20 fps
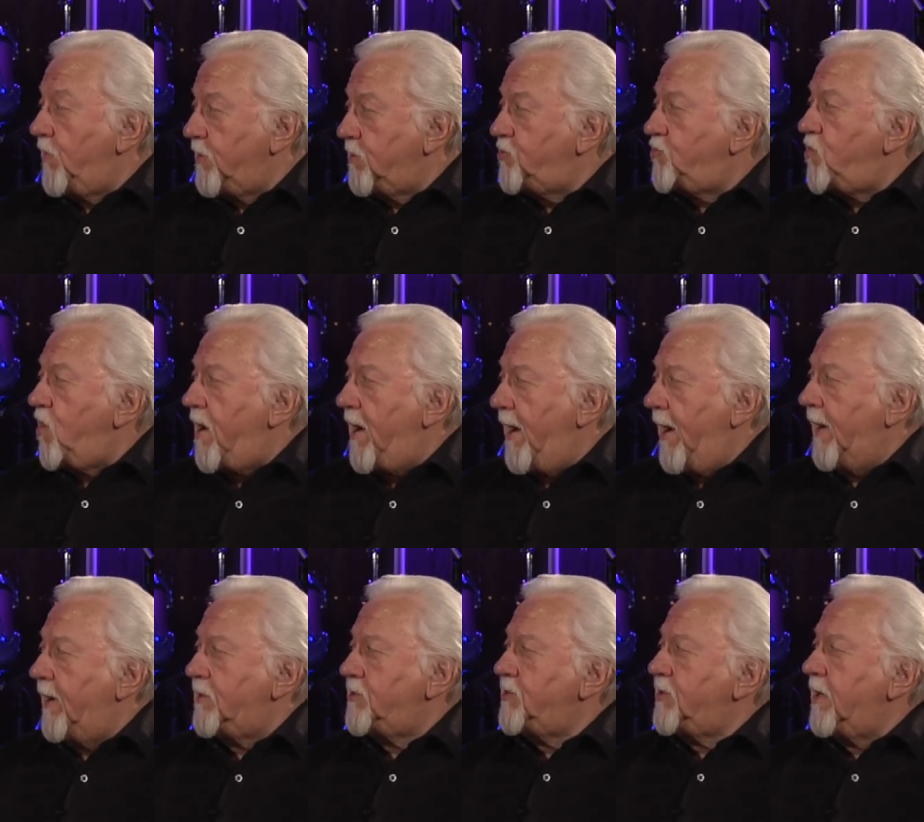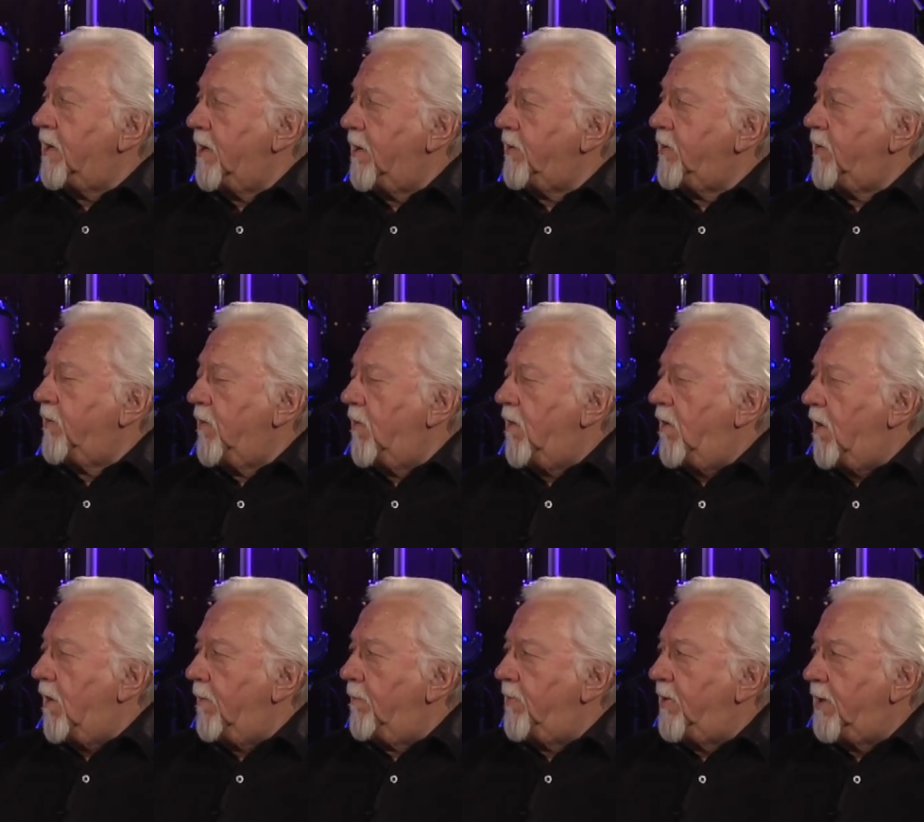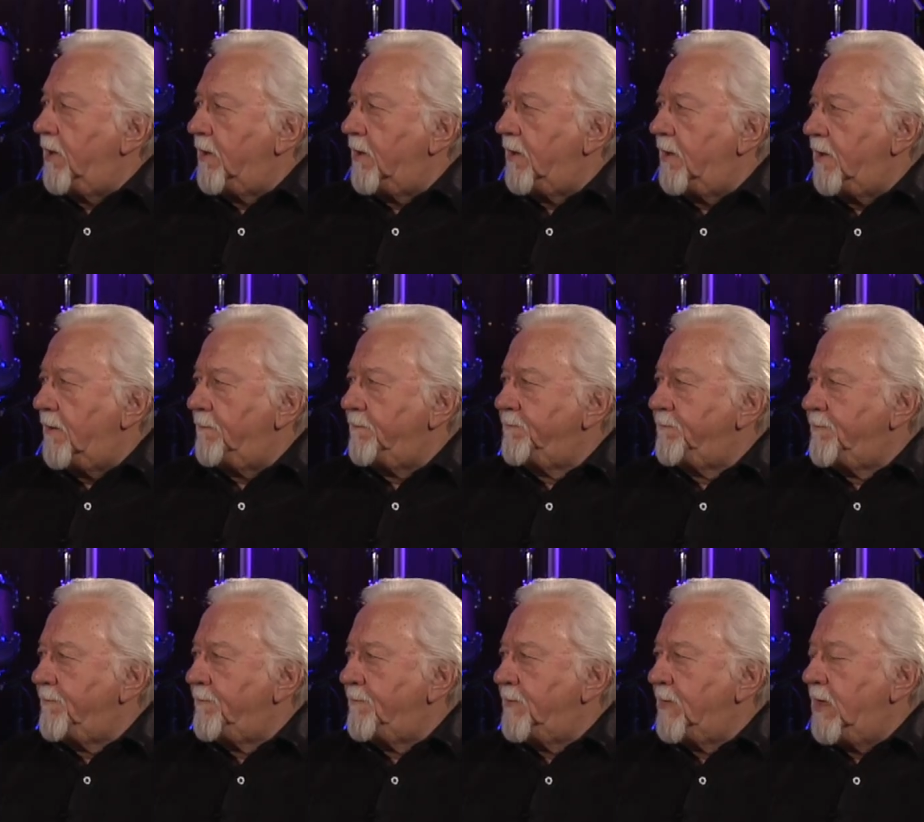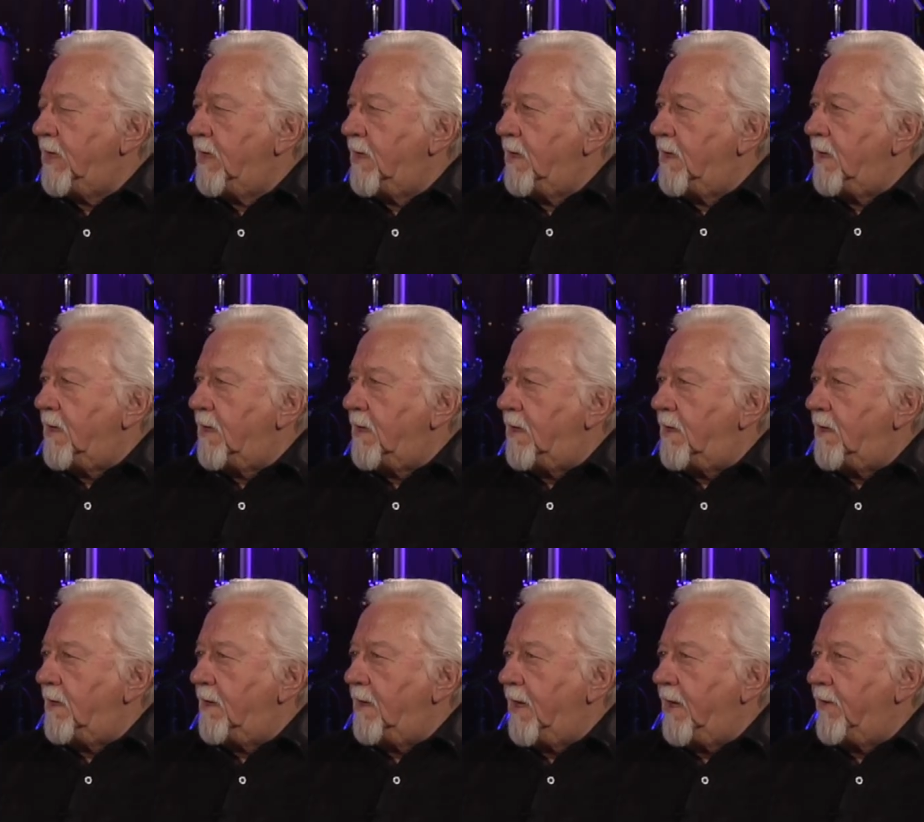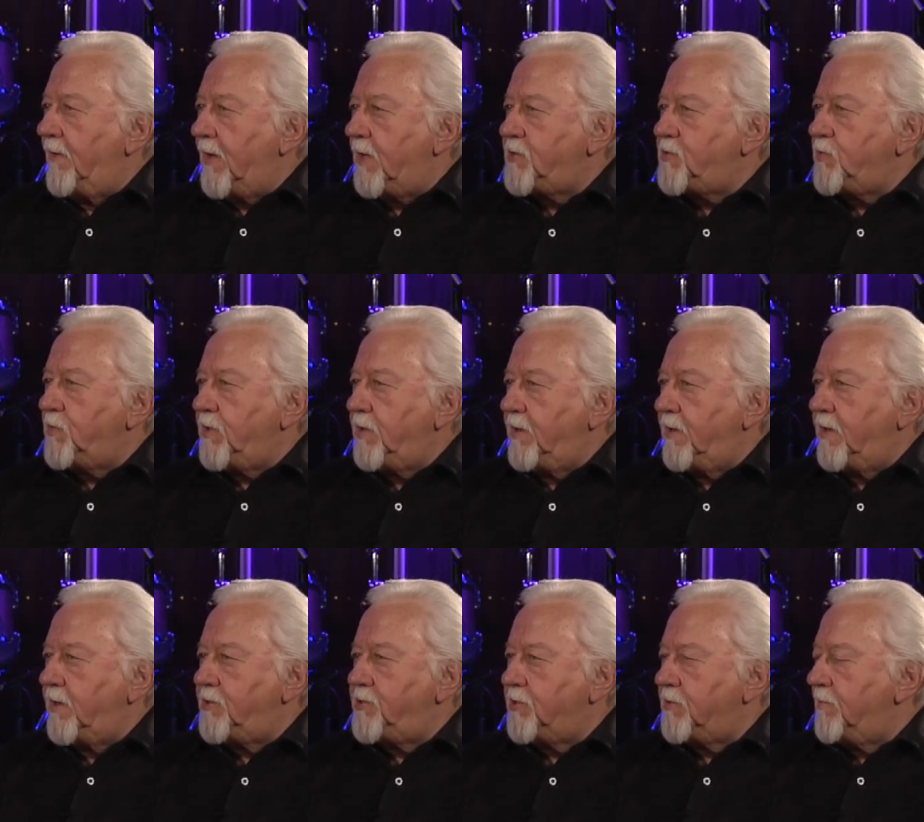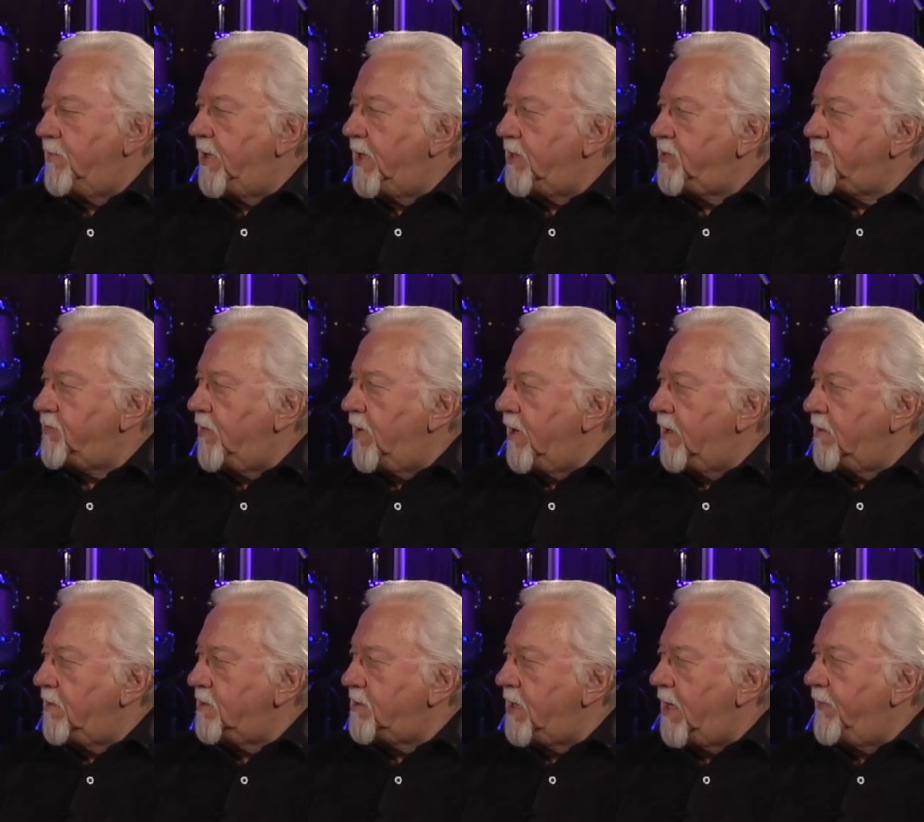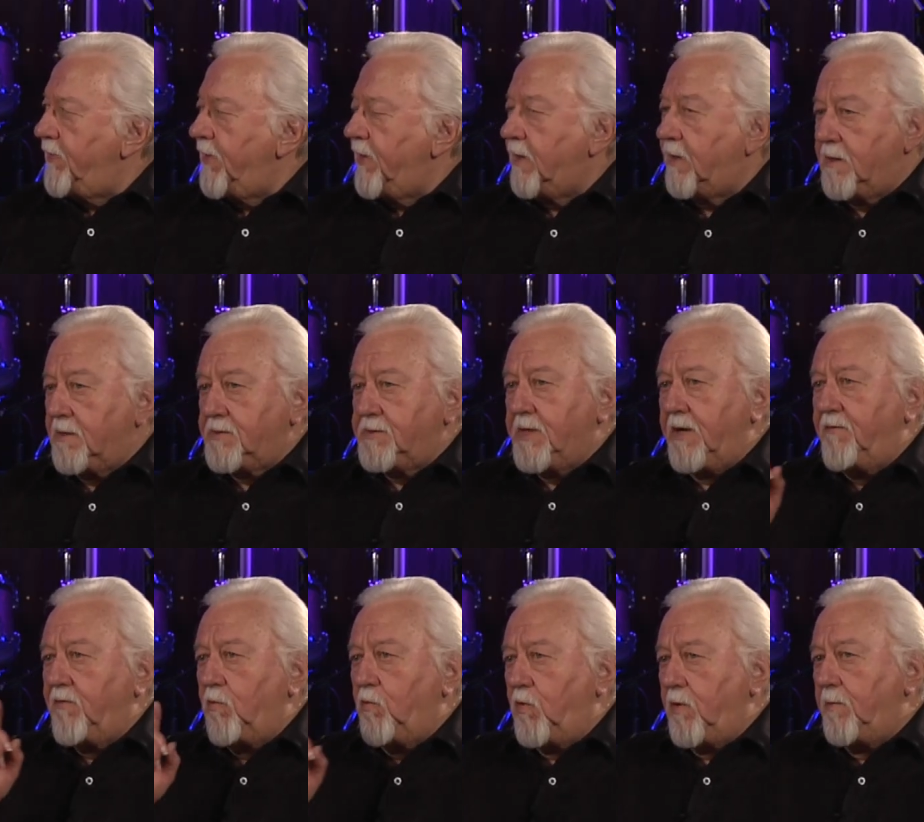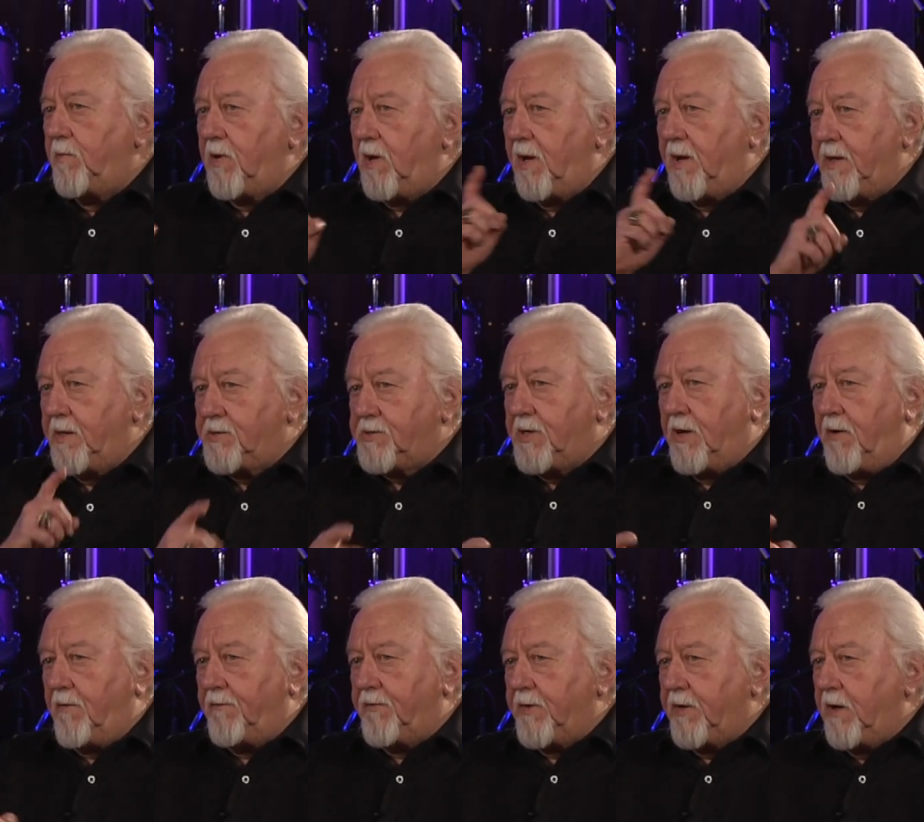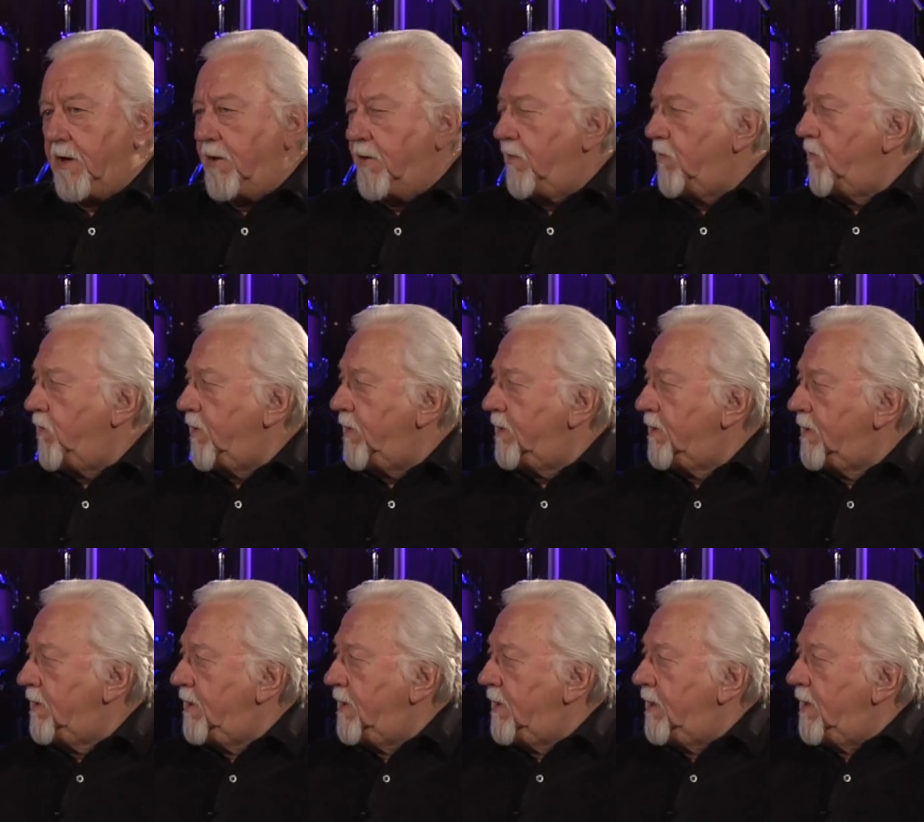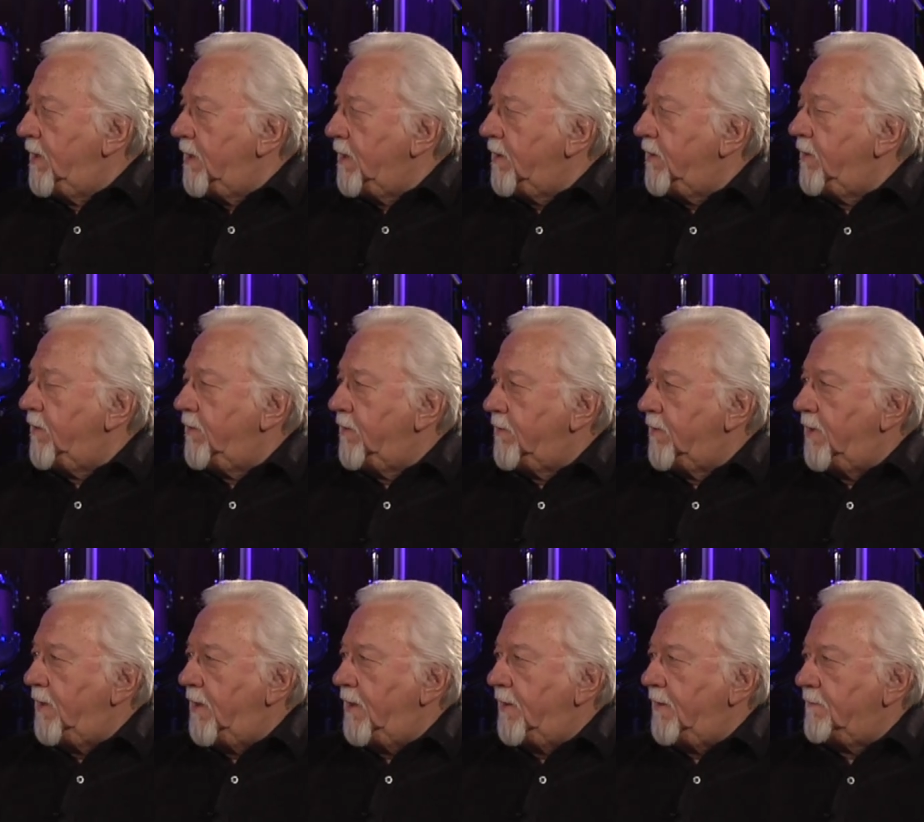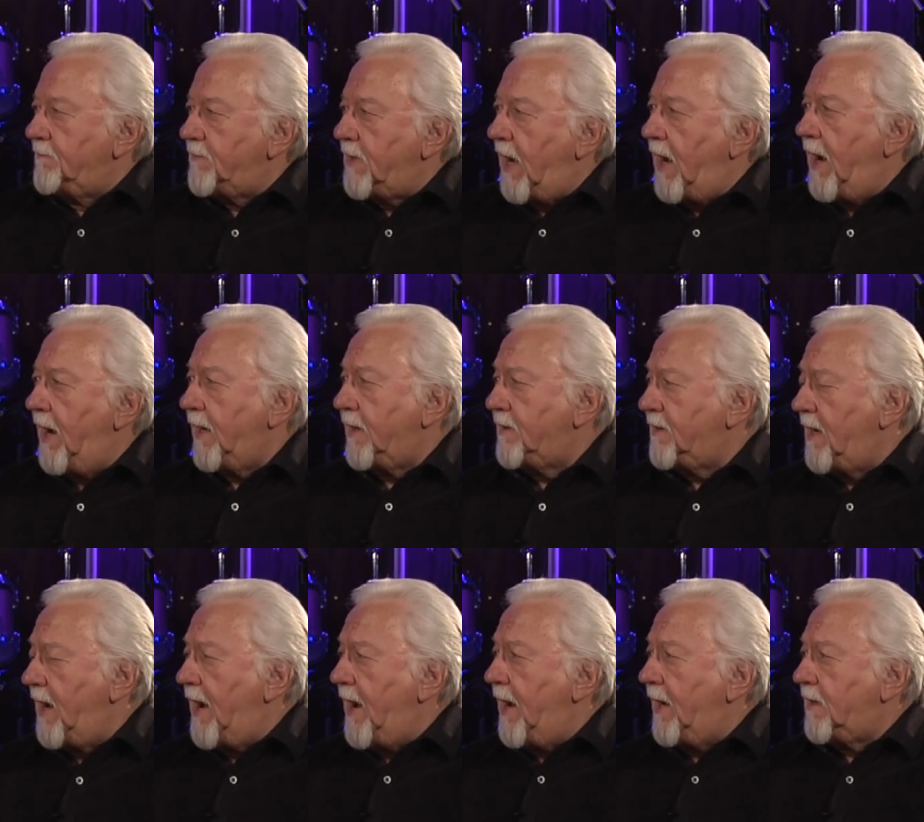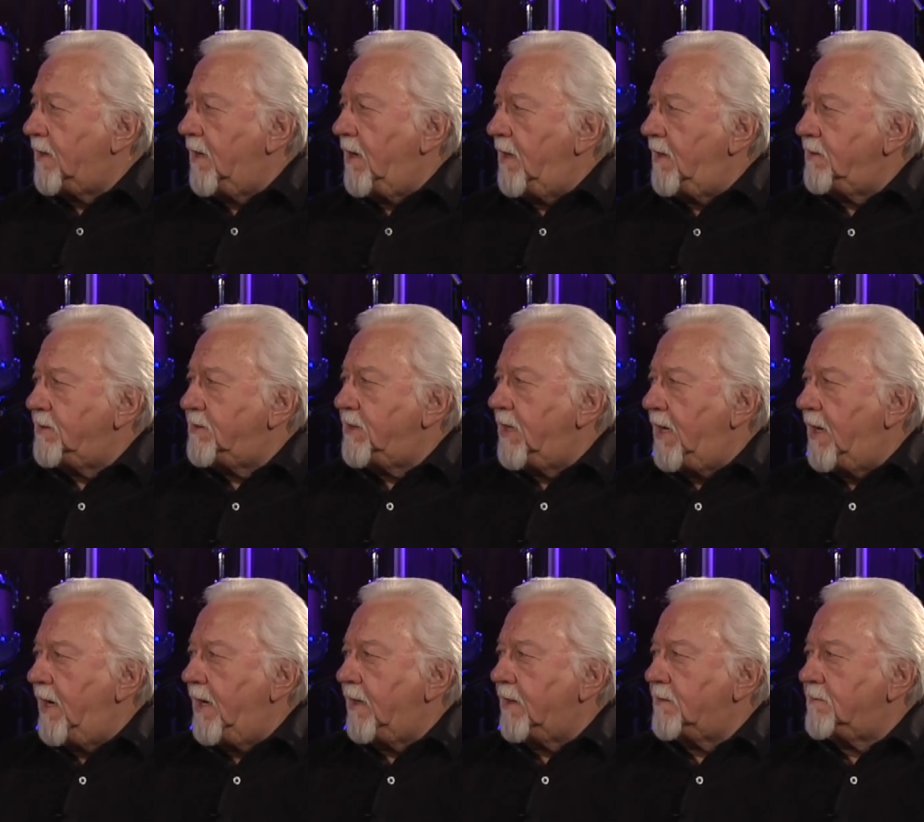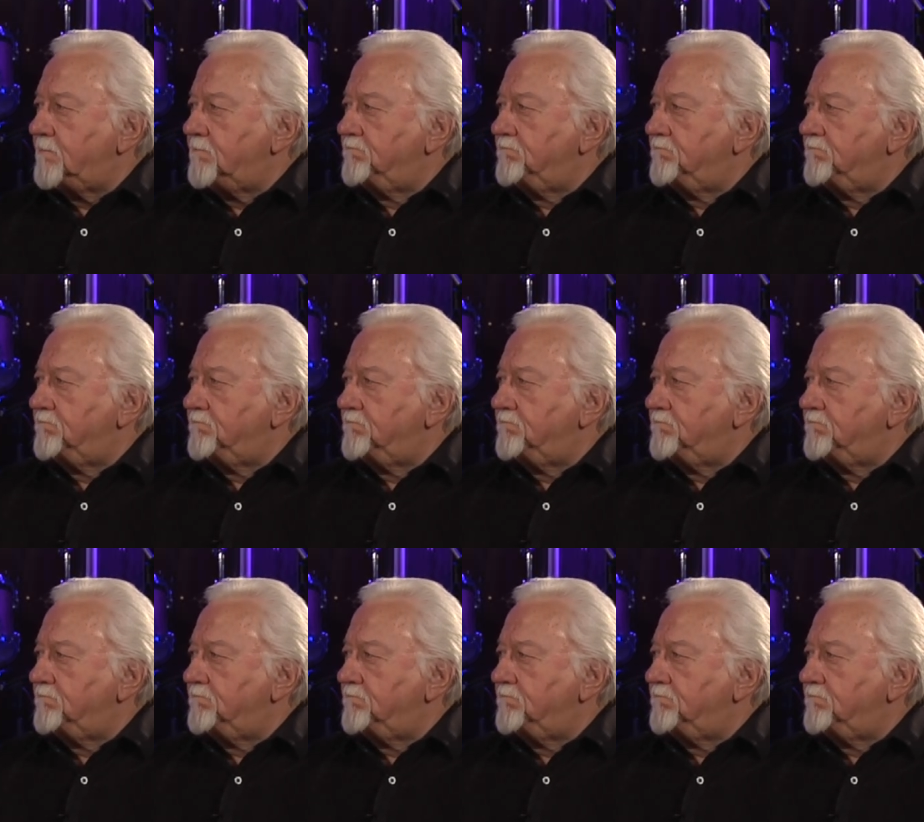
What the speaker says: For the tracks, yeah, you are, but and that's when you get your best records, I think, because everyone plays off the other one. You eye contact,